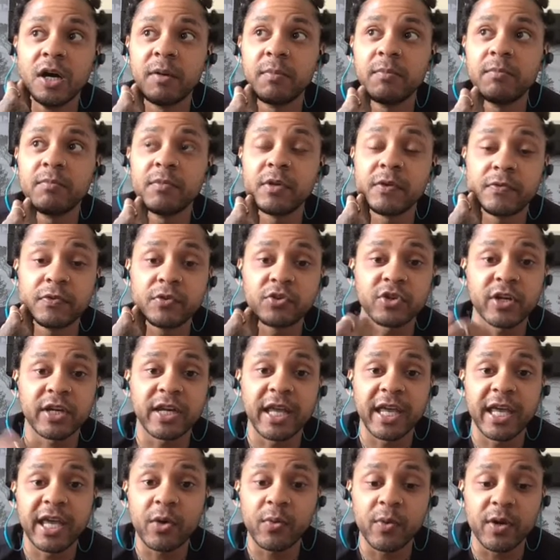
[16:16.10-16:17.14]
if you're trying to
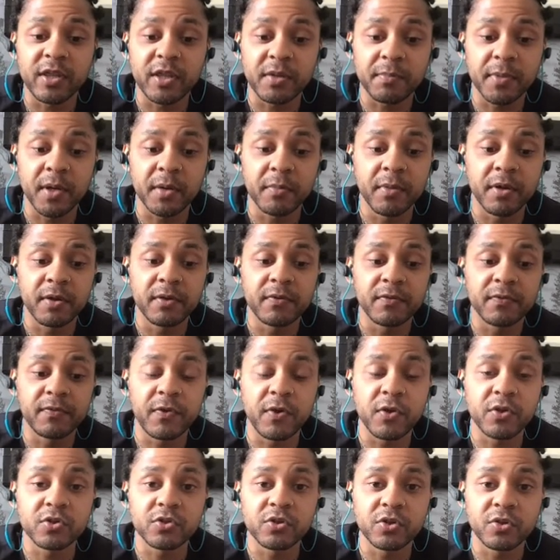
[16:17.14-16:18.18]
heal at the moment,
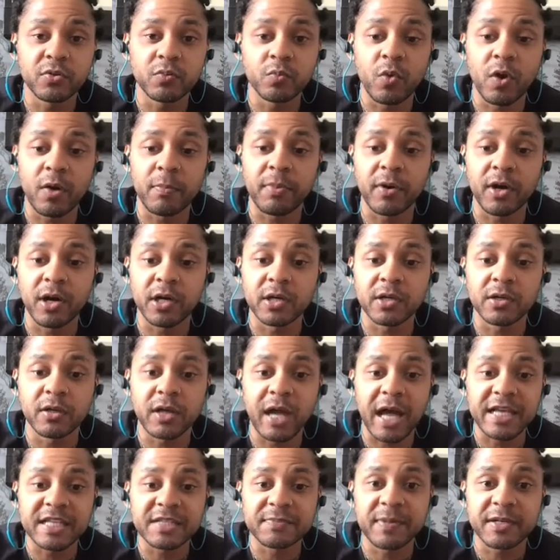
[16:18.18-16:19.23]
focus on what part
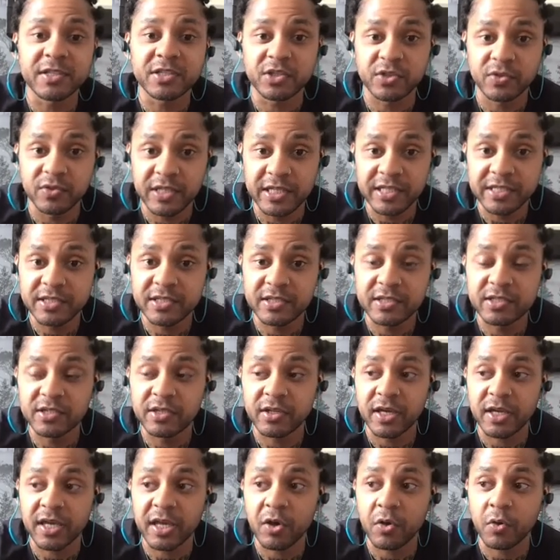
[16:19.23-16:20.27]
aspects you need to
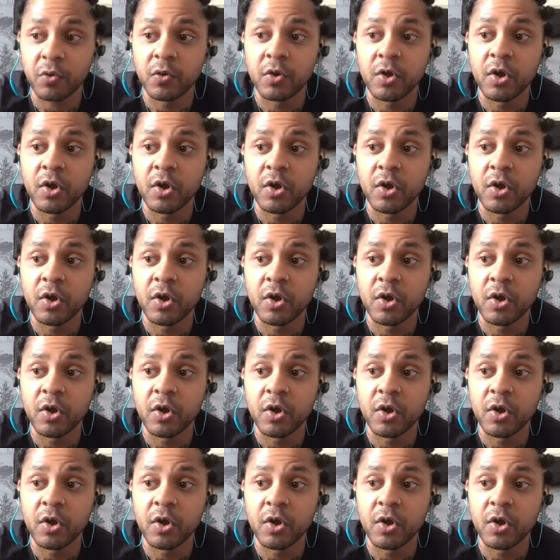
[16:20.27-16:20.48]
heal,